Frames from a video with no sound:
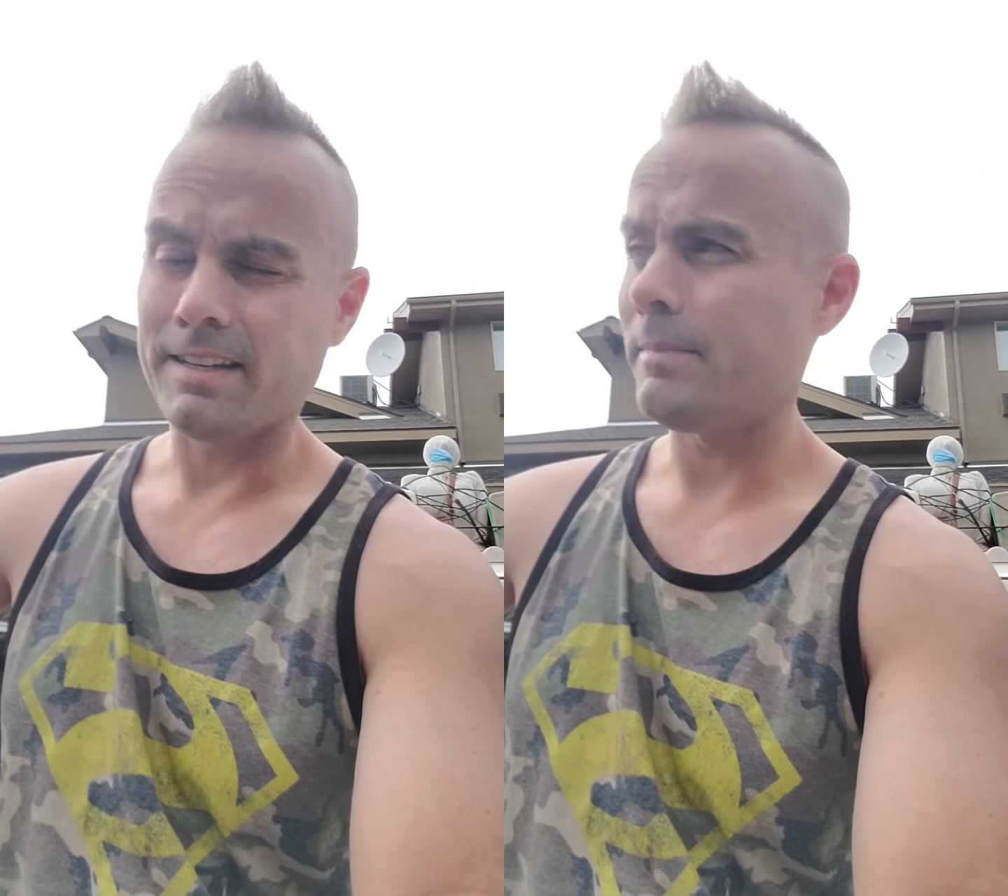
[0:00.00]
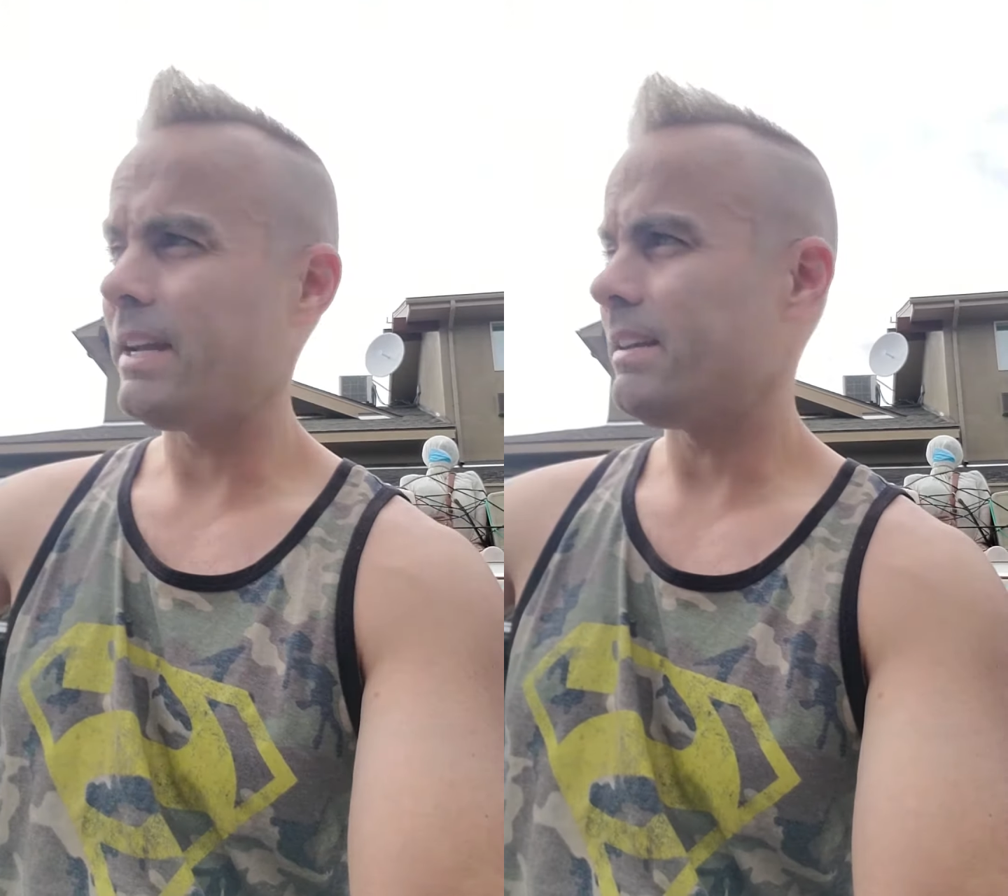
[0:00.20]

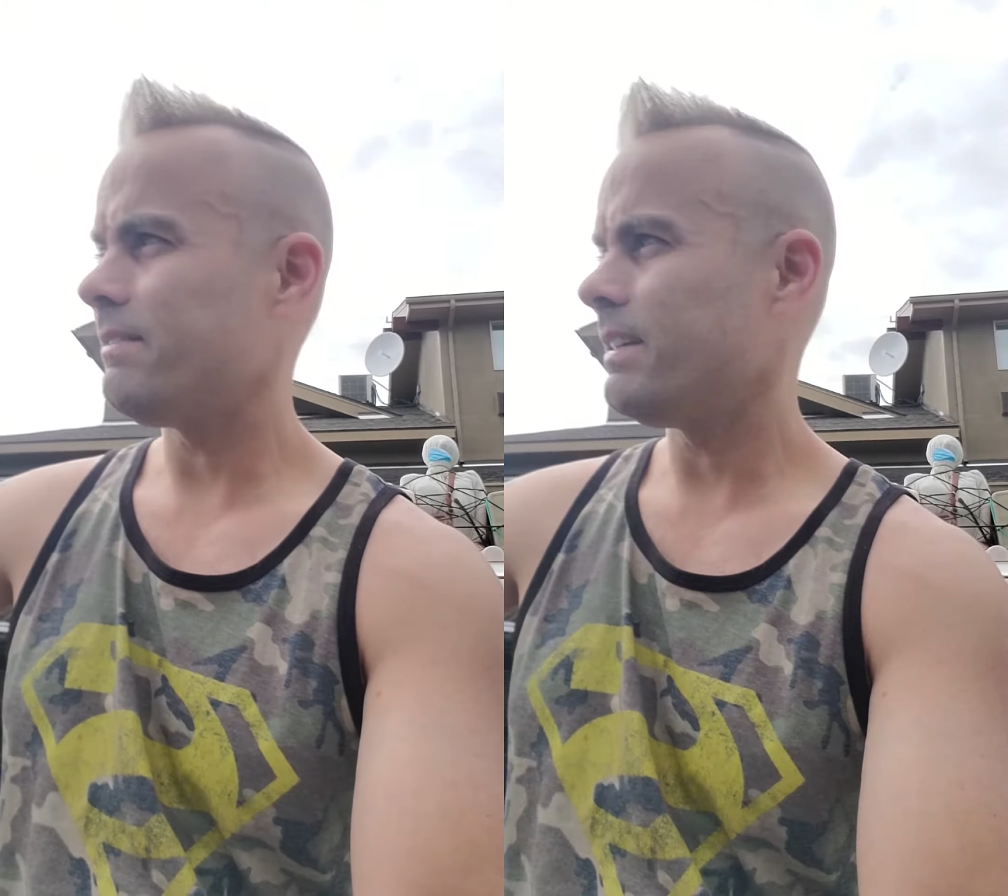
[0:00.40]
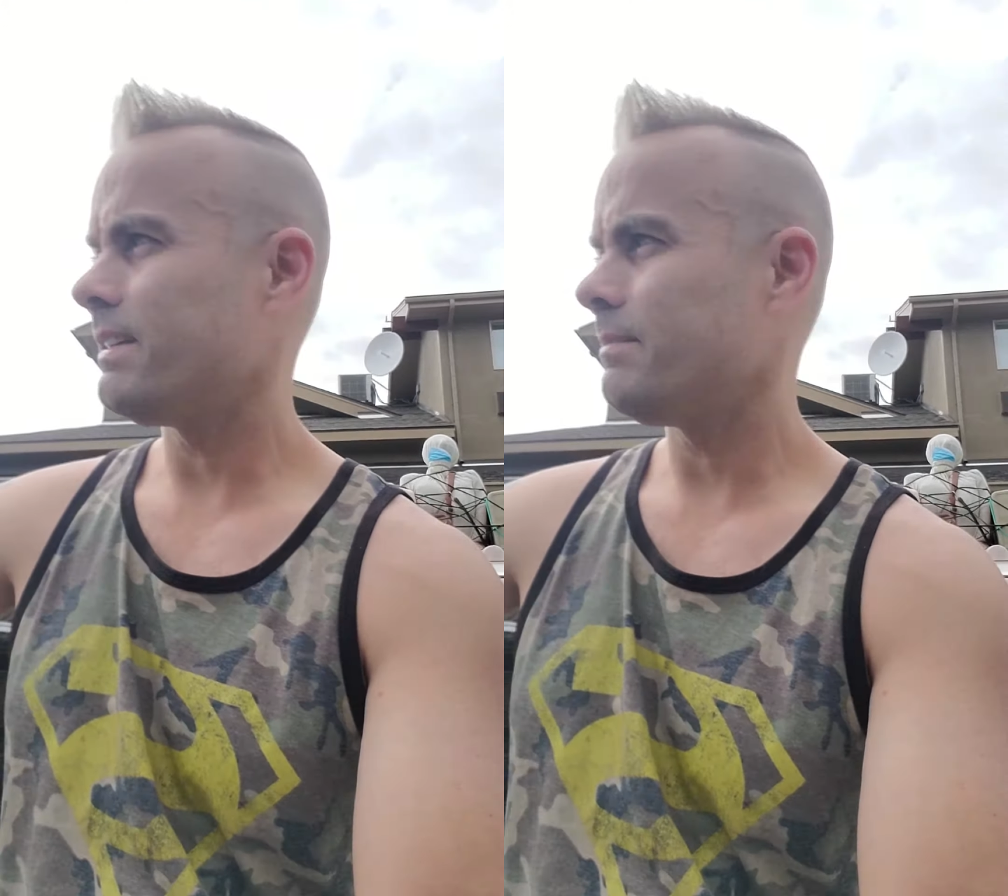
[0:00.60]
it made it
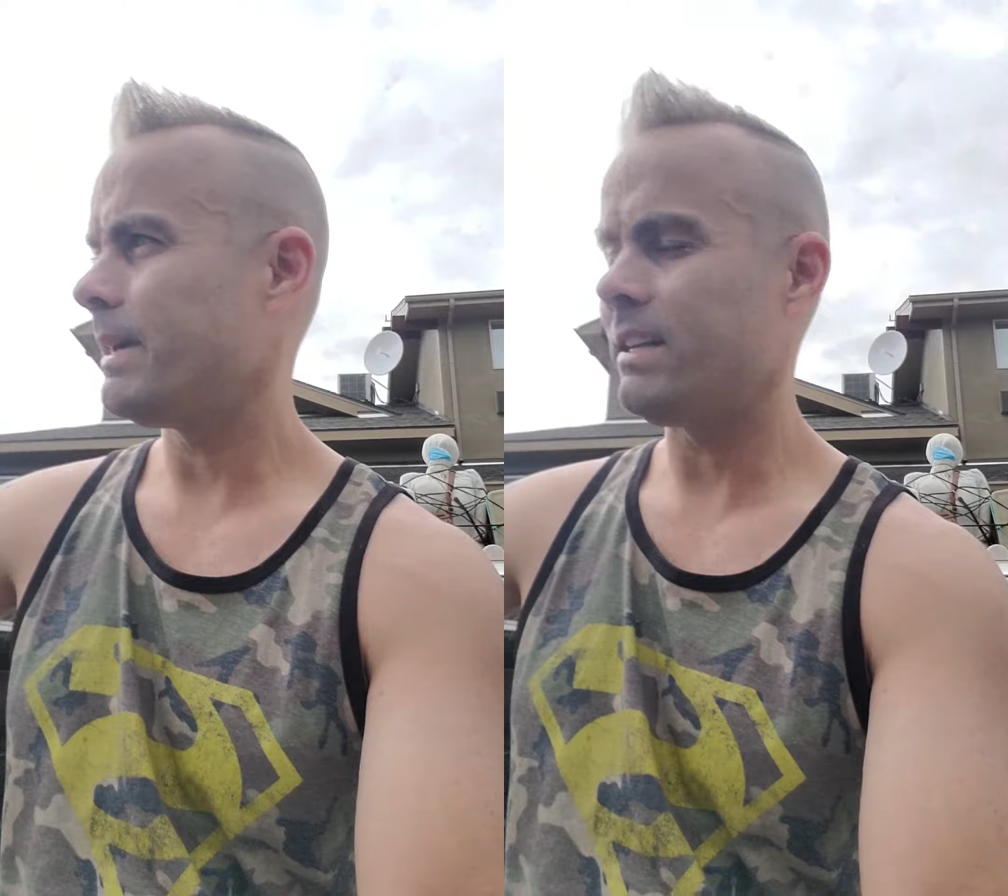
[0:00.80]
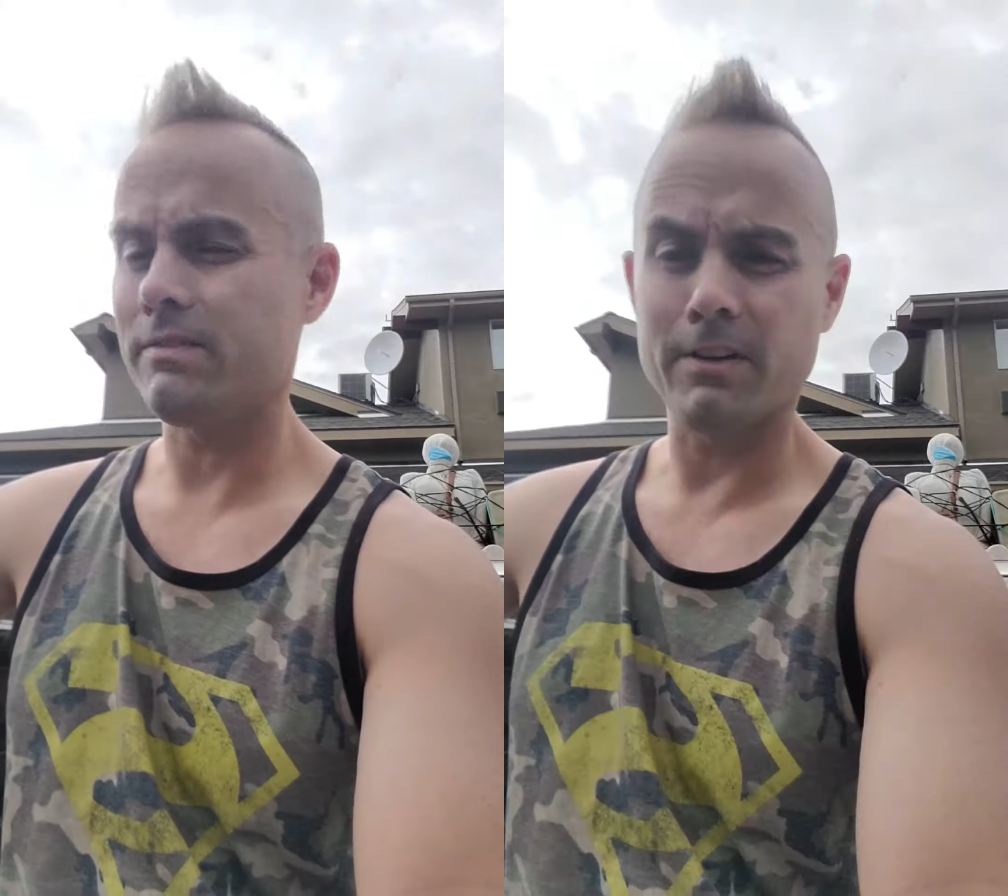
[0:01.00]

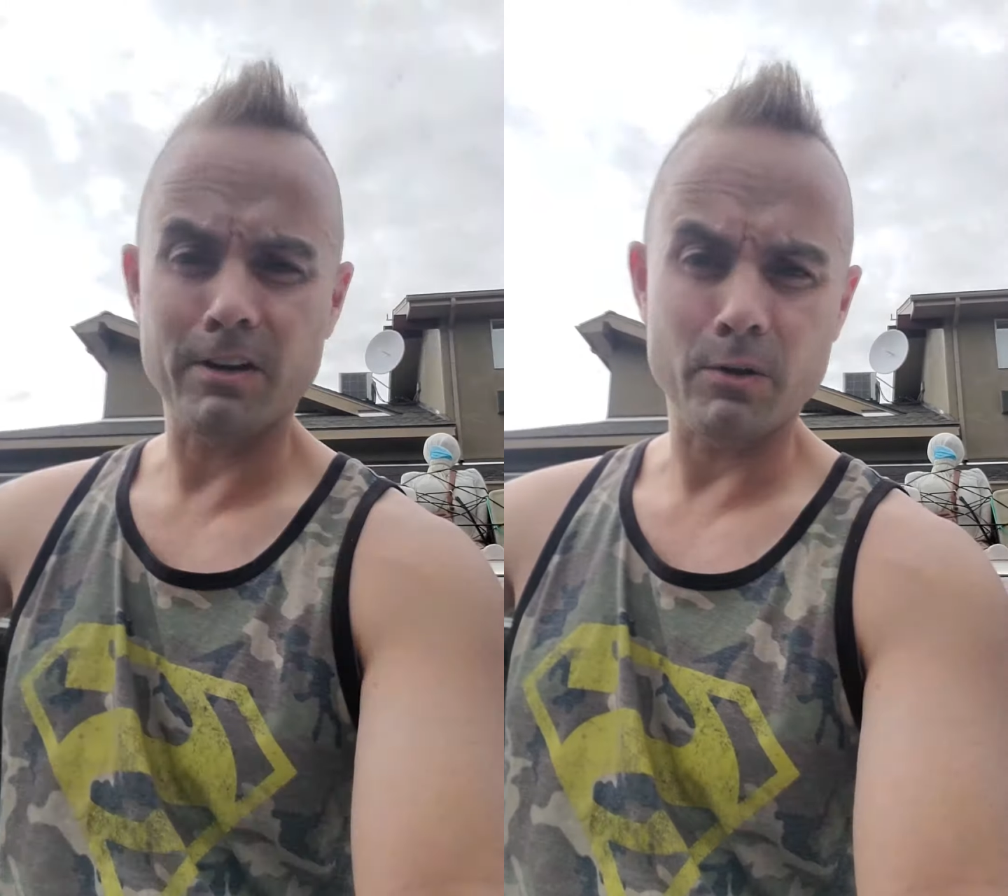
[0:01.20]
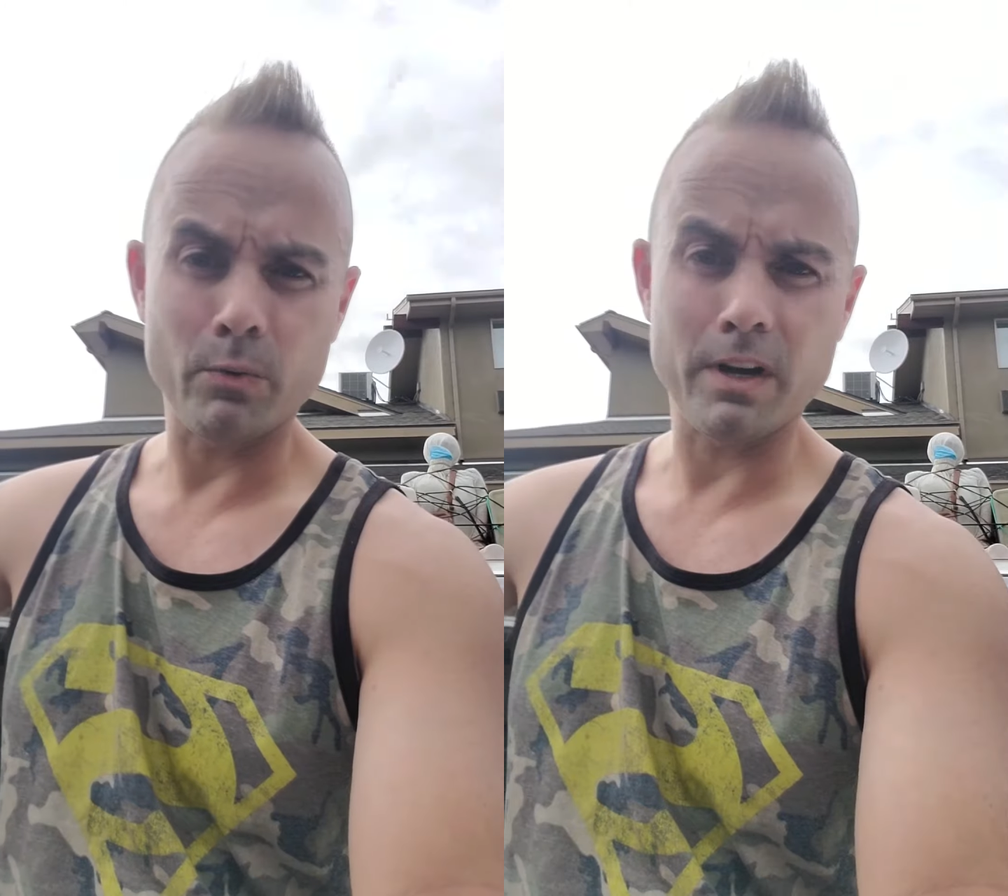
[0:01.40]
made us
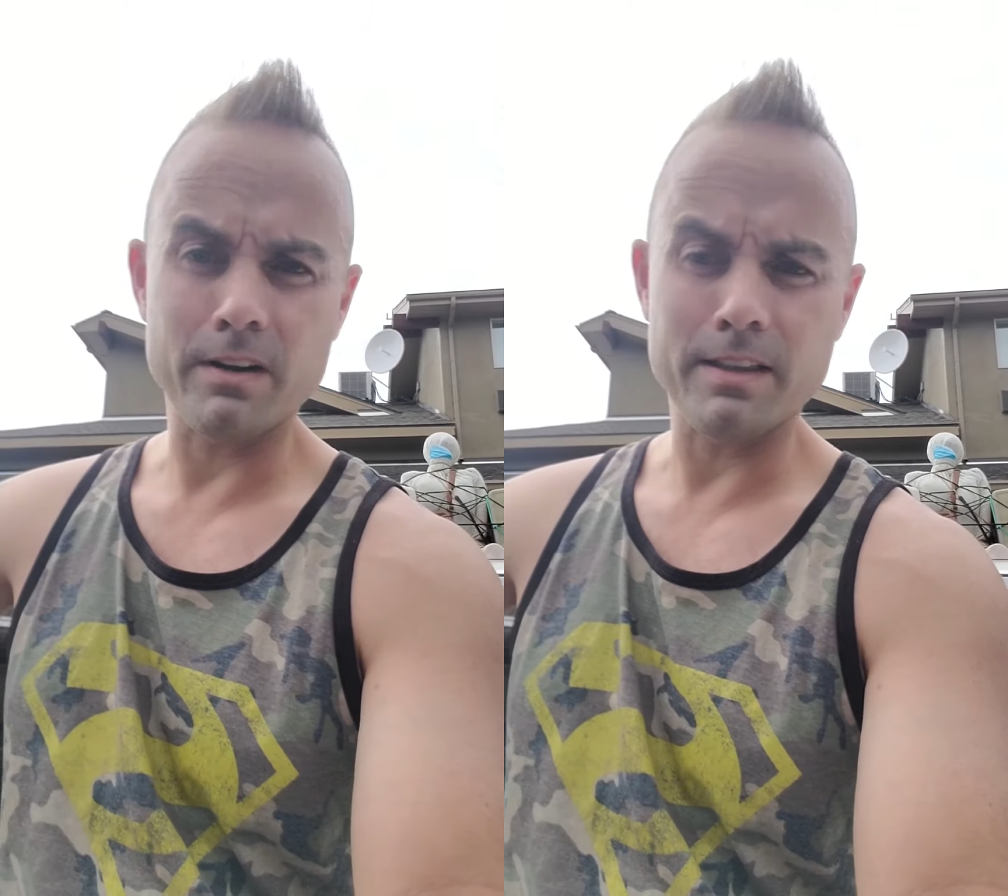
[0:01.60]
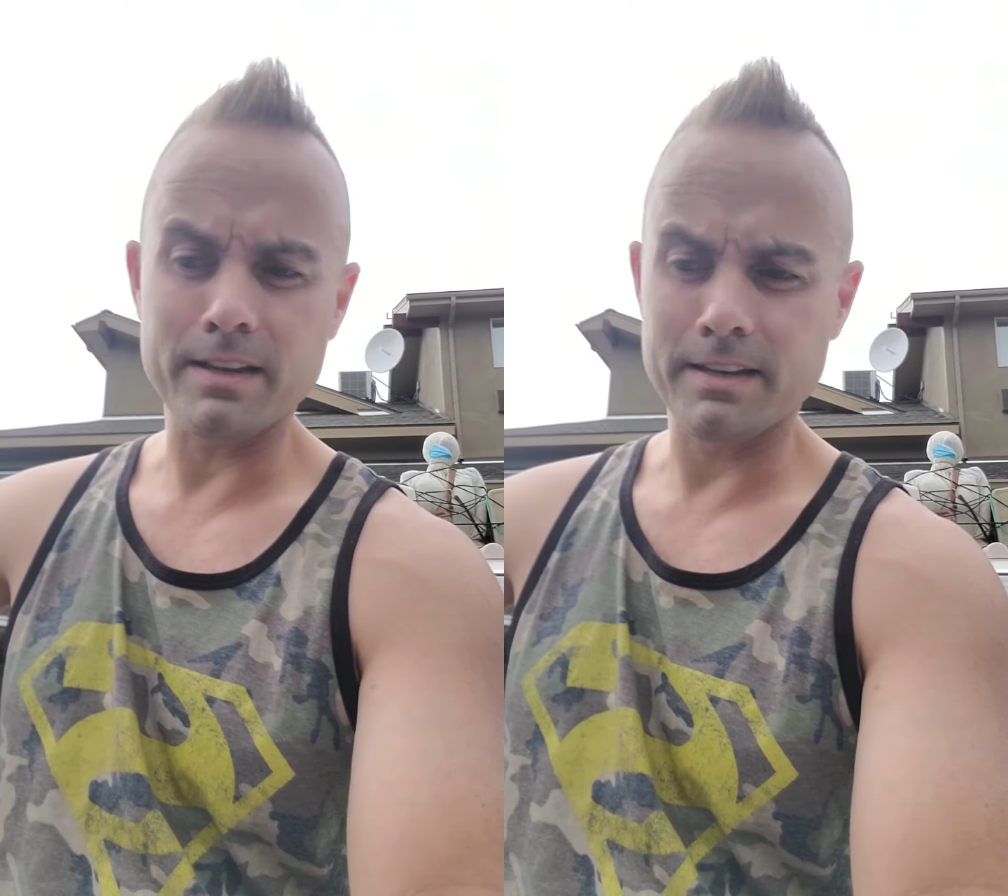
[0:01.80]
very
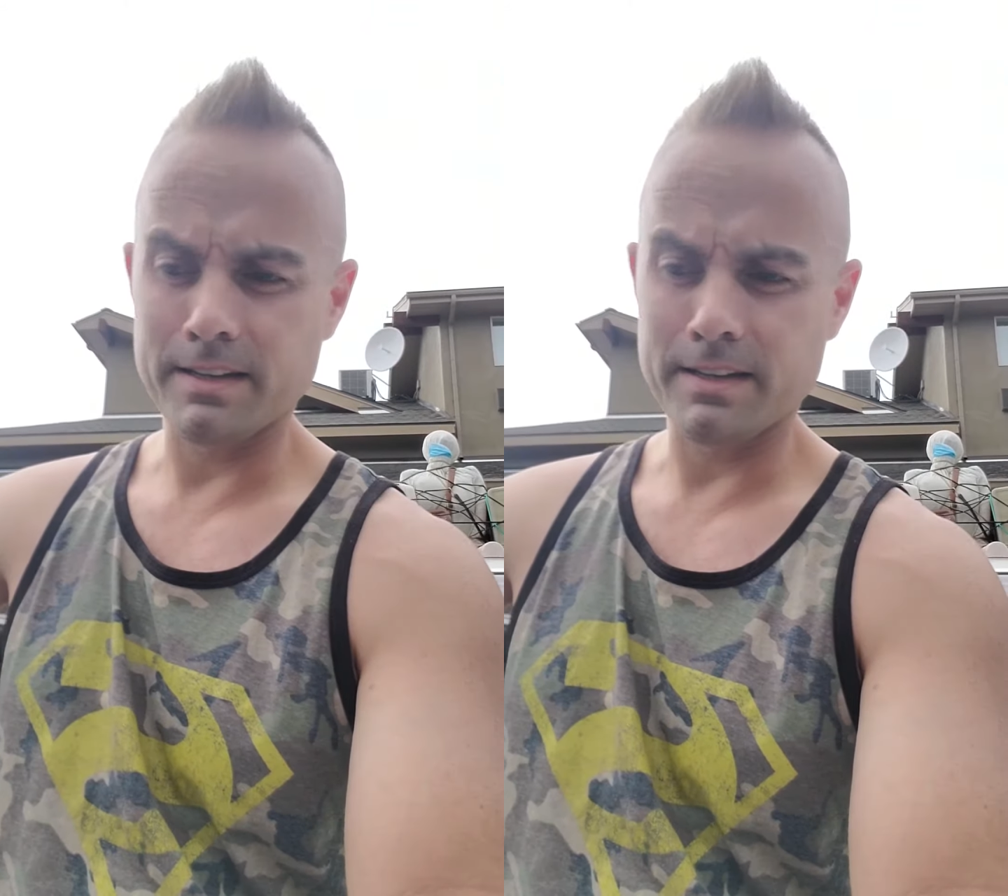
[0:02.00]
aware that